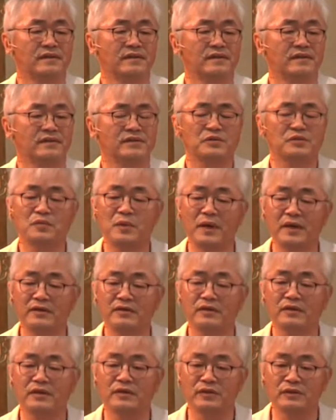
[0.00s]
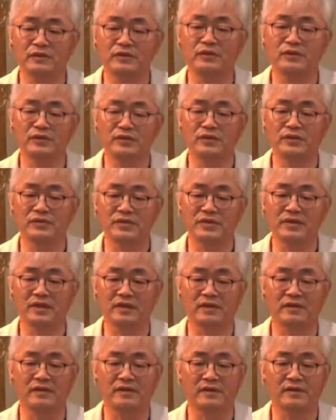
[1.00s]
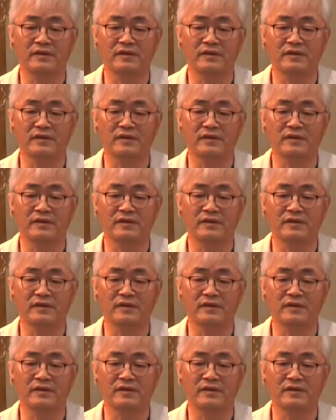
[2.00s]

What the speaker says: So what do you think?